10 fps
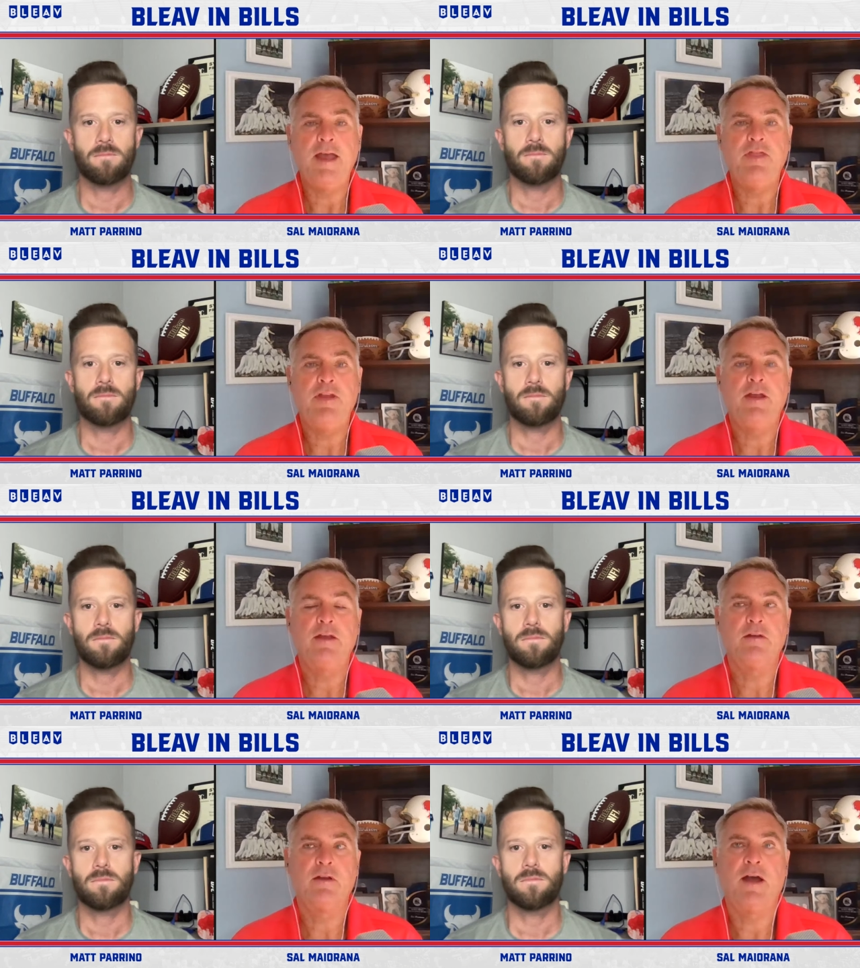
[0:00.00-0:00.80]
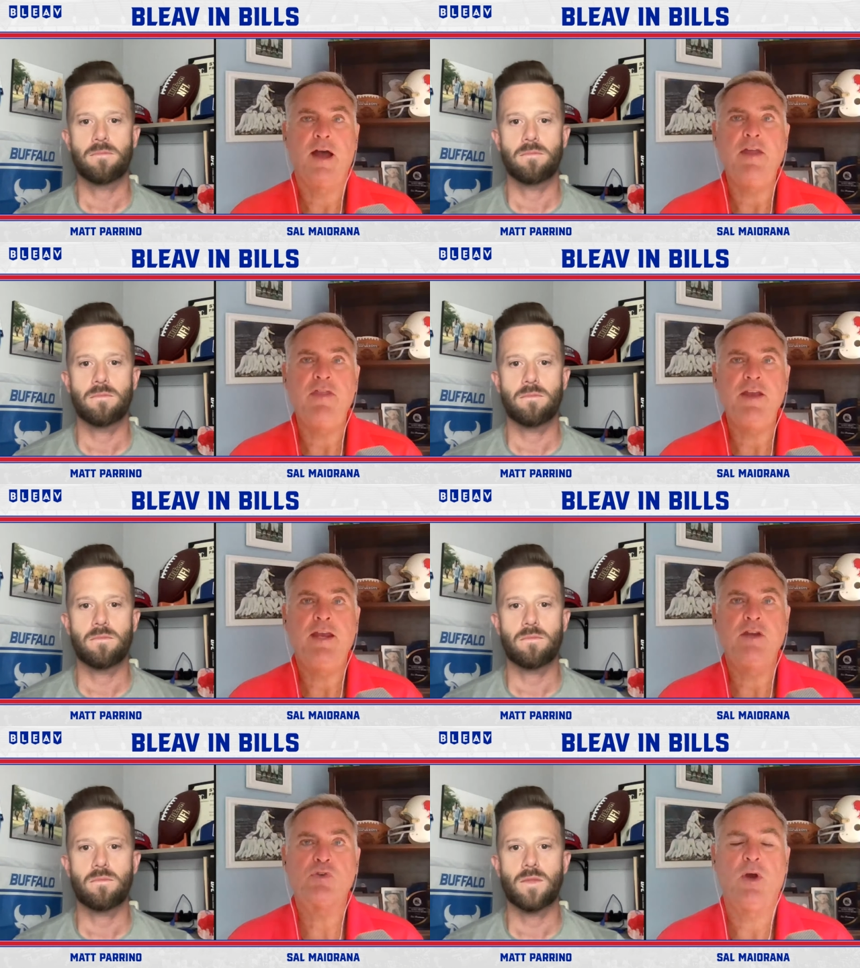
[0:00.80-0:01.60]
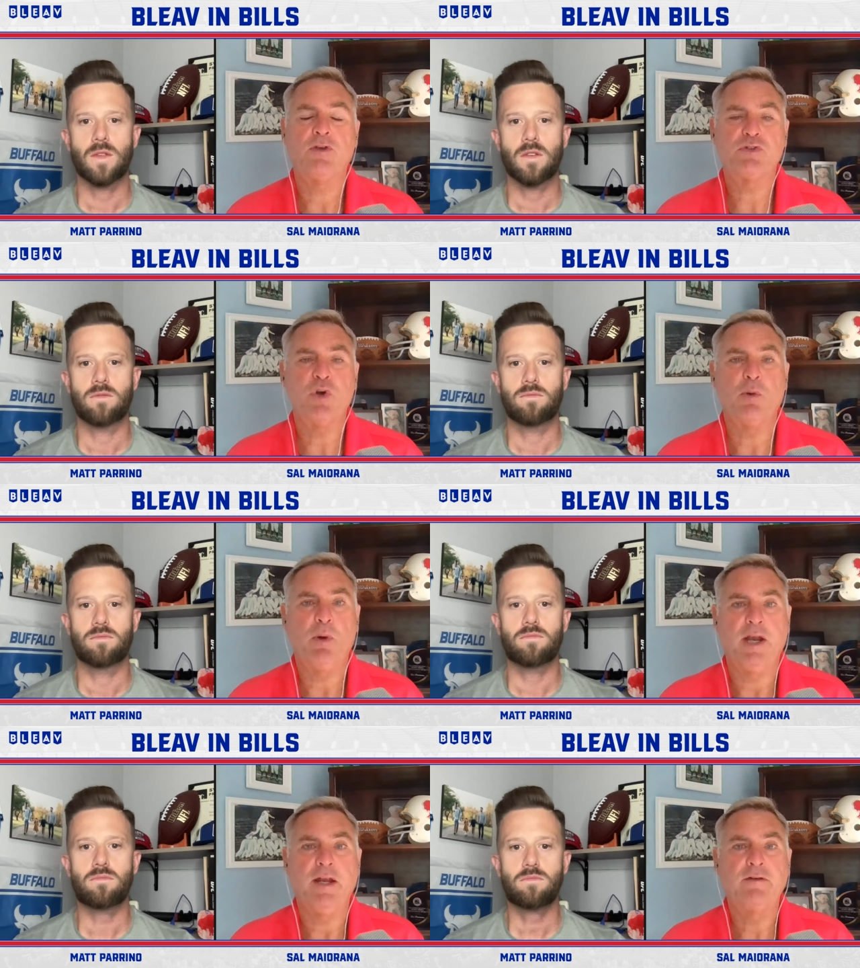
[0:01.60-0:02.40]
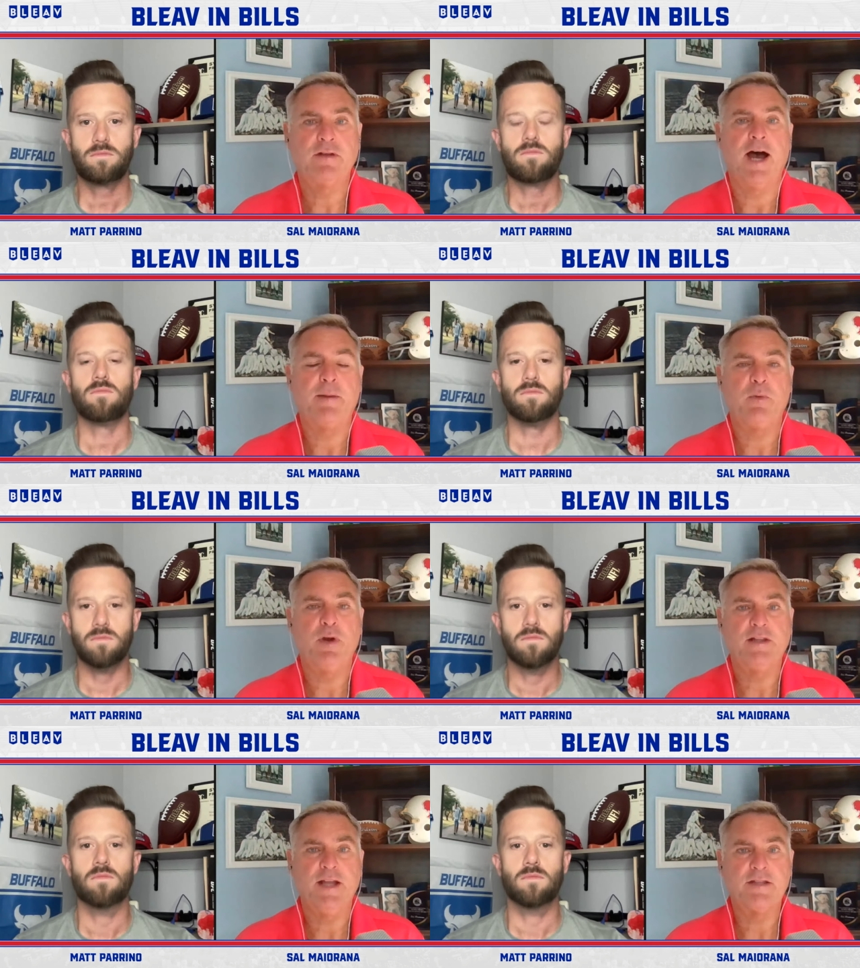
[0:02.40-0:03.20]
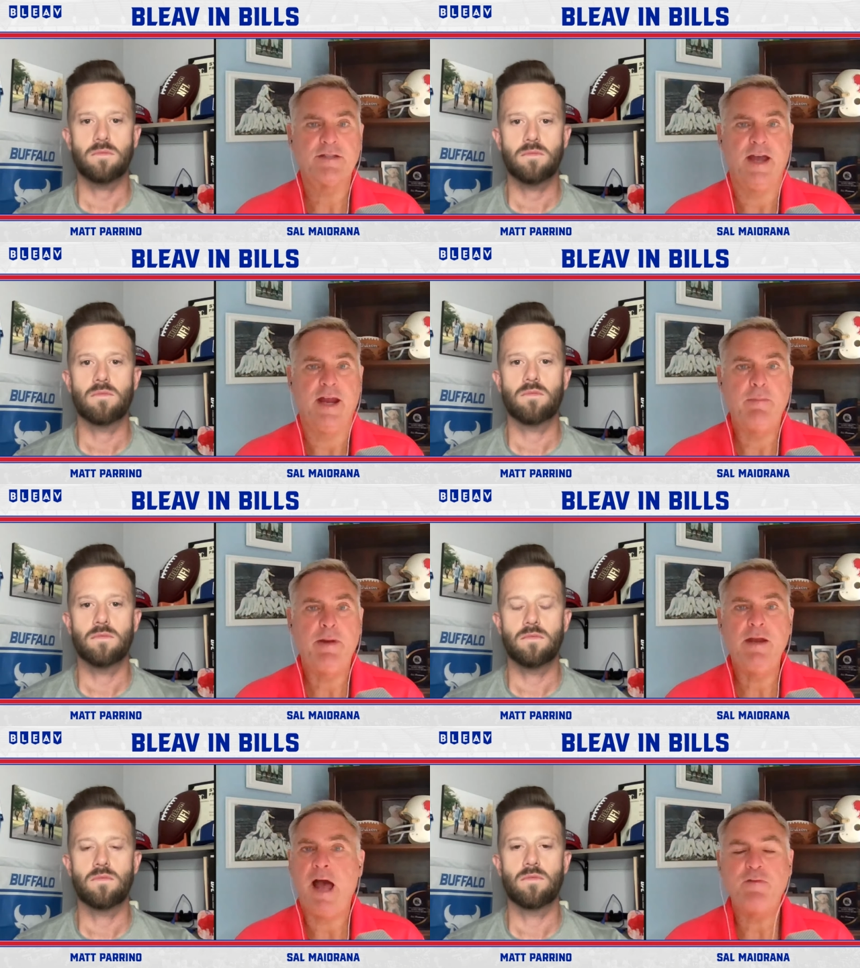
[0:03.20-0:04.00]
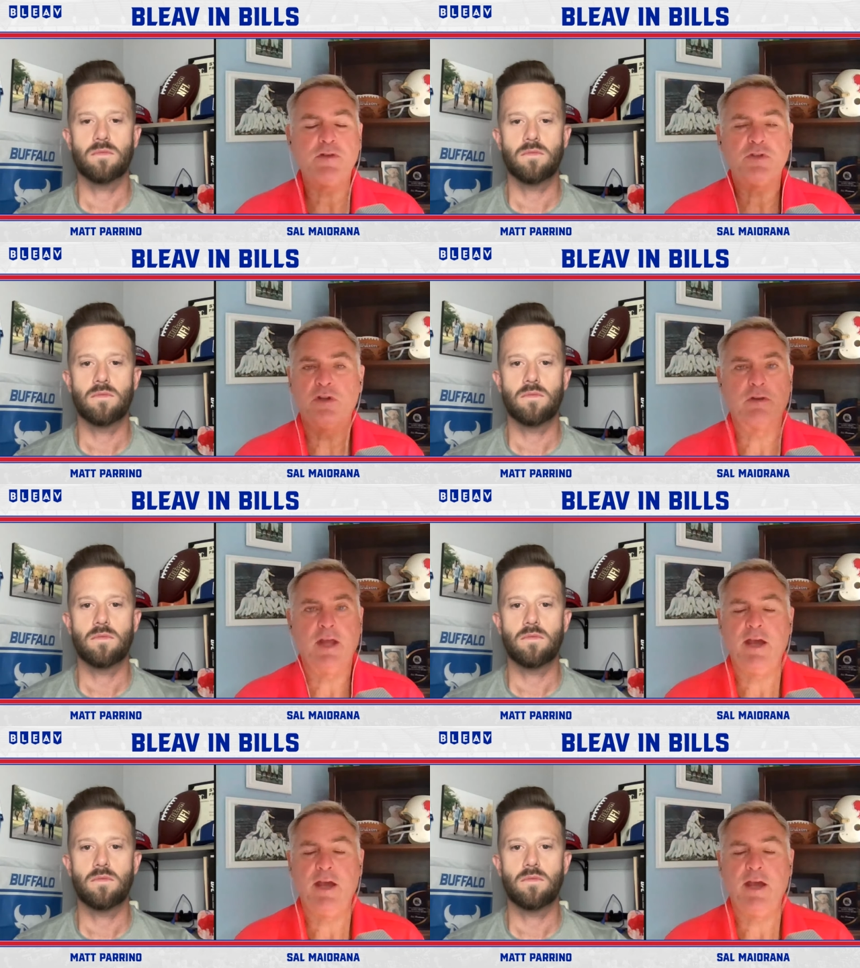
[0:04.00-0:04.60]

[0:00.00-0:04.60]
Speaker 1: I think he trusts Joe Brady to operate that side. I mean, obviously the